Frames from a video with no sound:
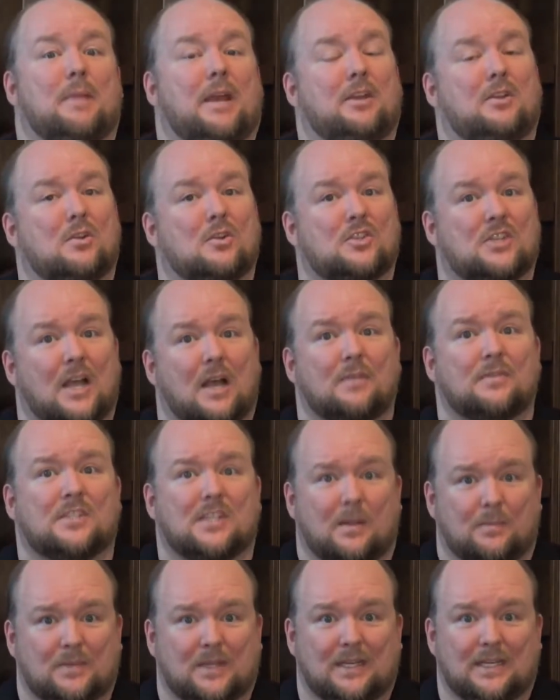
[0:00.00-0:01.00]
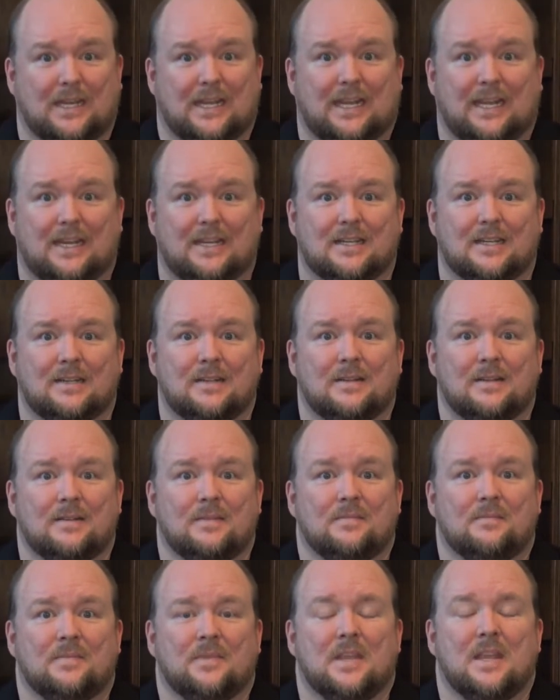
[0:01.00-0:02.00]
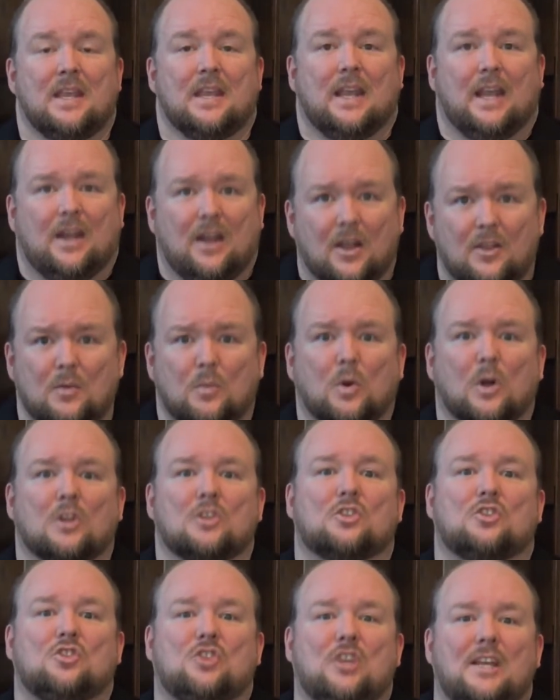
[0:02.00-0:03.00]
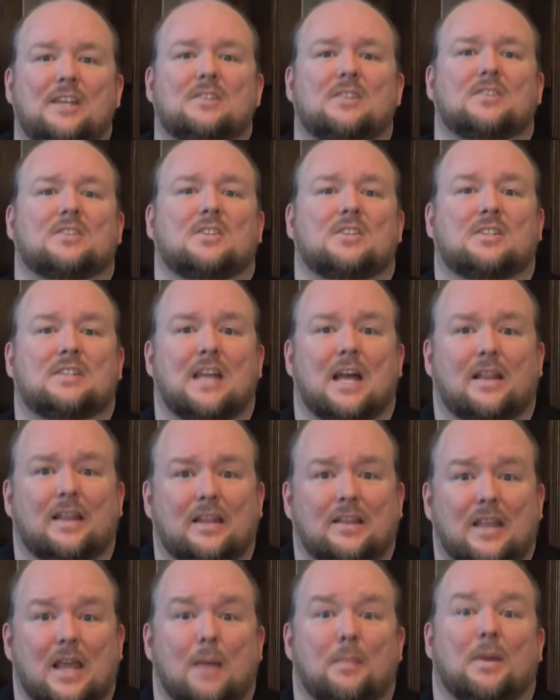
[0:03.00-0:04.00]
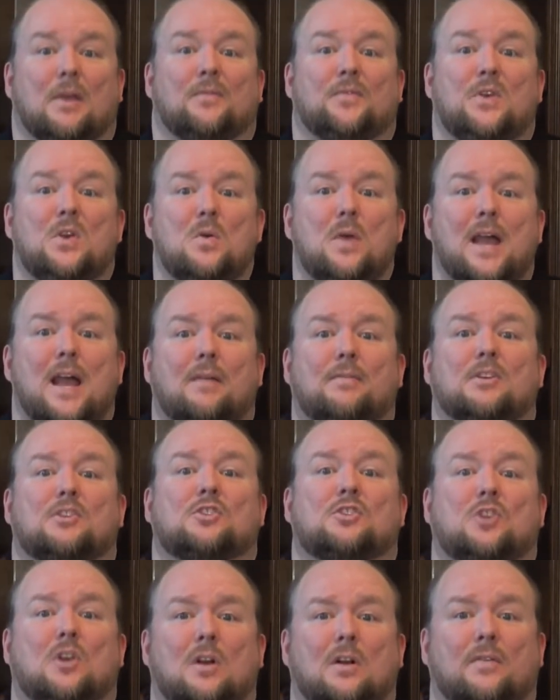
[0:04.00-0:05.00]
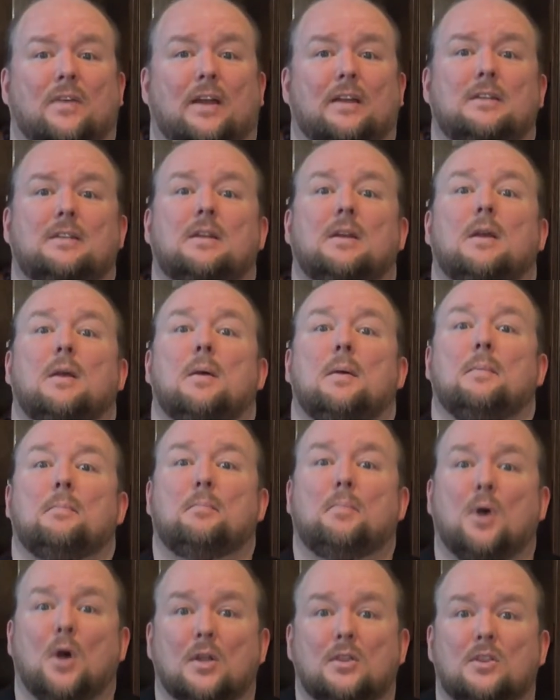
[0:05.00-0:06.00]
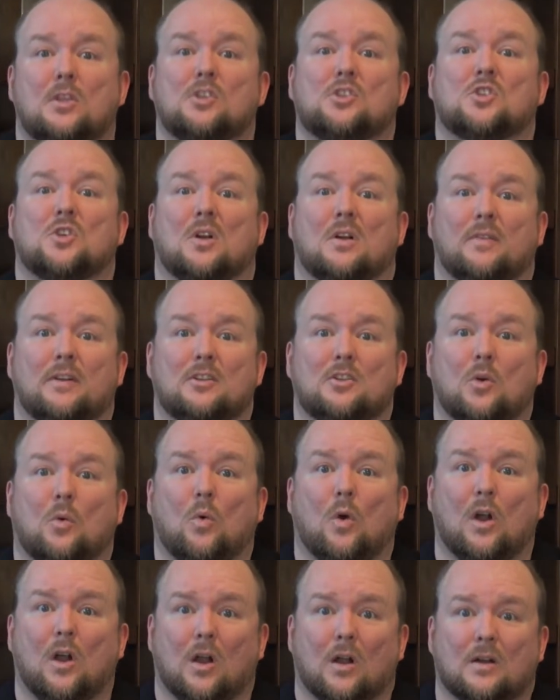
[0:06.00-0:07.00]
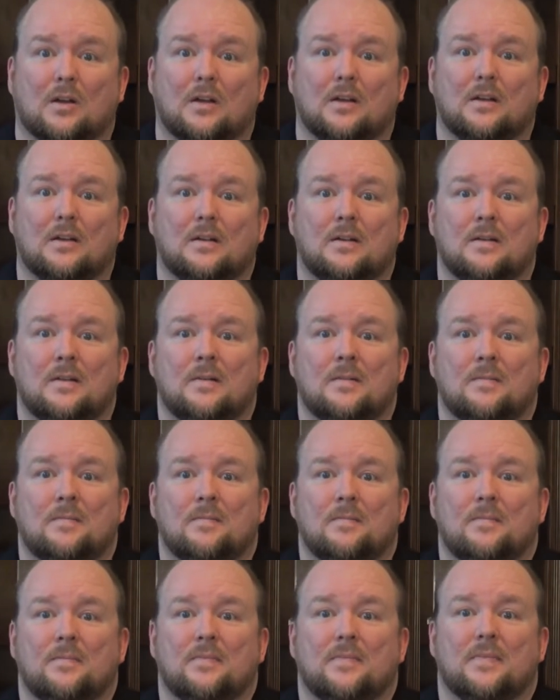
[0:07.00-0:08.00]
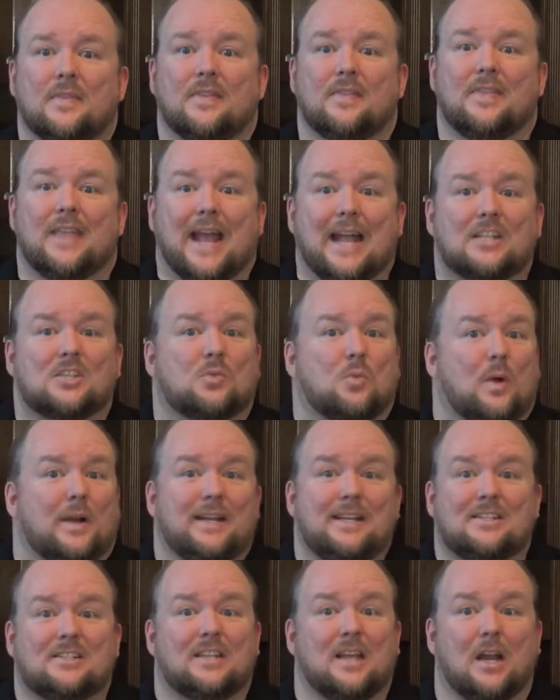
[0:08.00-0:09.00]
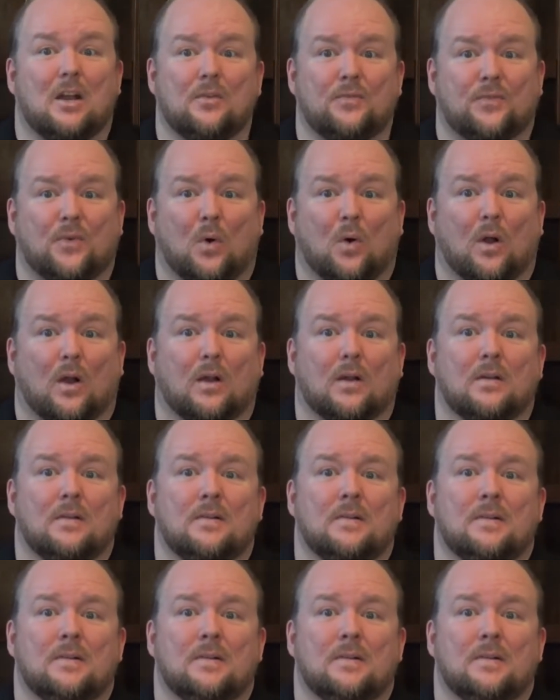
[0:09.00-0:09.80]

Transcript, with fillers: make yourself something to eat? In other words, Jesus is telling them, If you have a servant, put the servant to work. That's what he's there for.